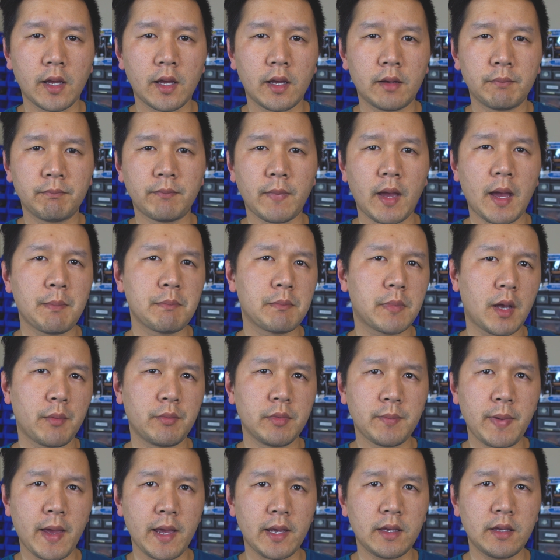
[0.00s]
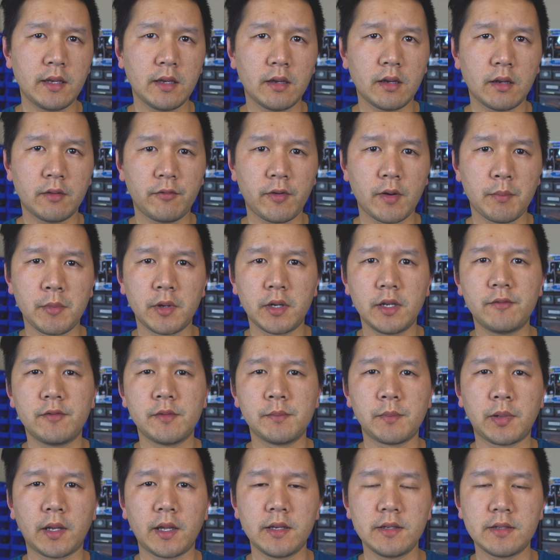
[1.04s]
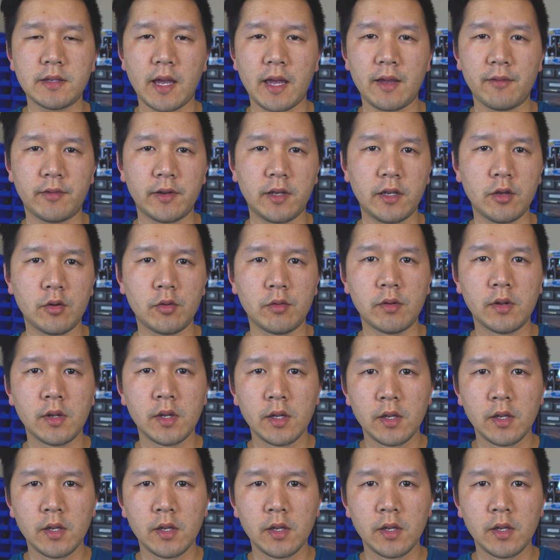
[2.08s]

Um, I'm coming back here from a different place, I have a new